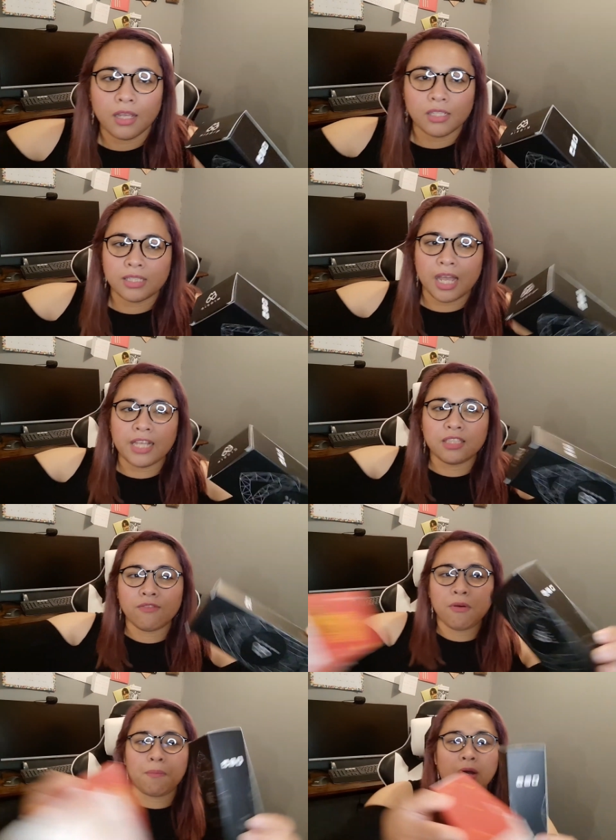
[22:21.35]
size
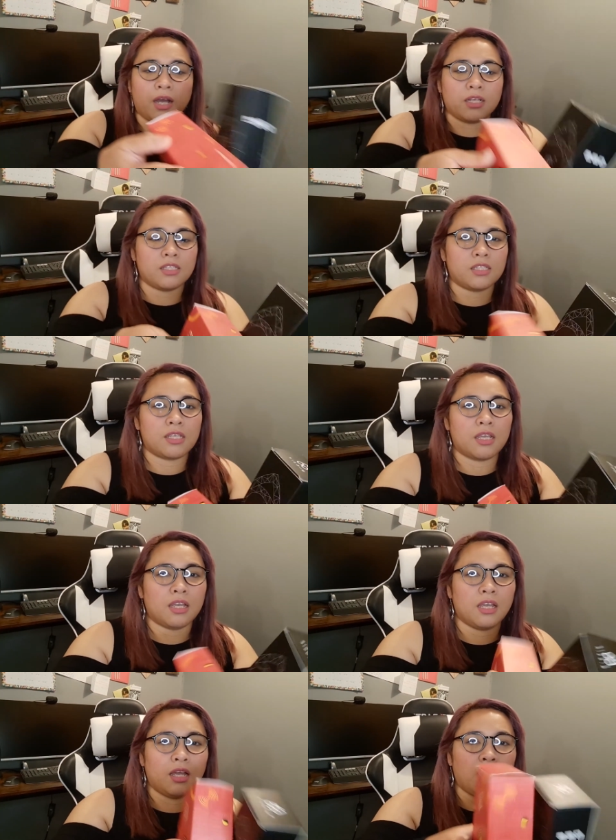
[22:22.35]
of a box
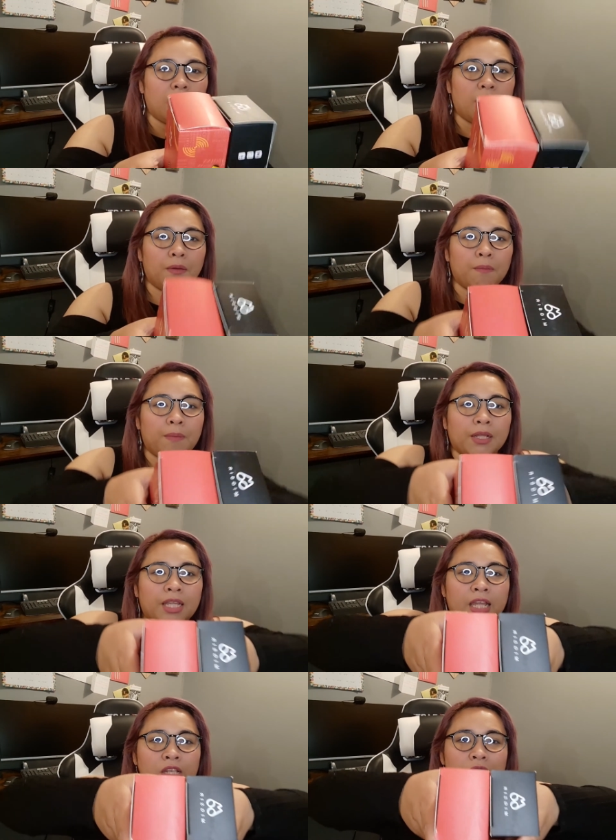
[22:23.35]
but
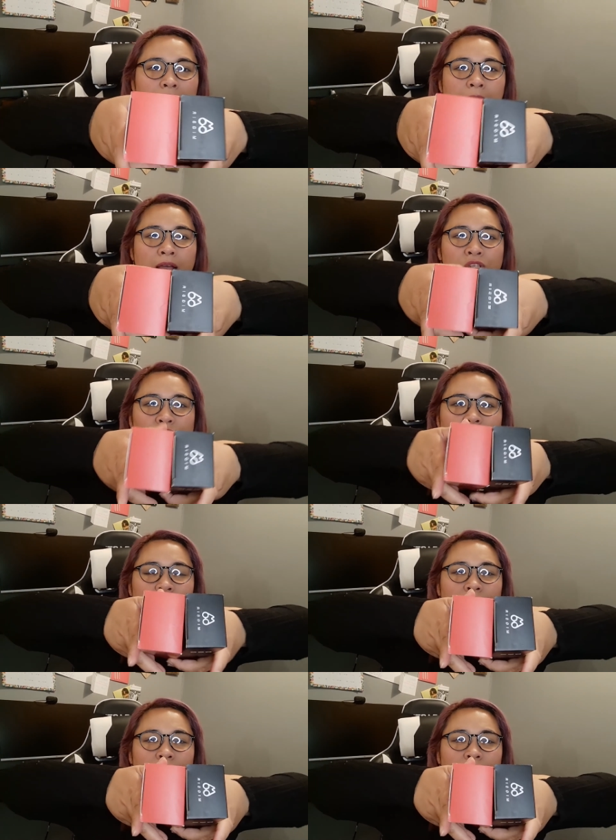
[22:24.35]
can you imagine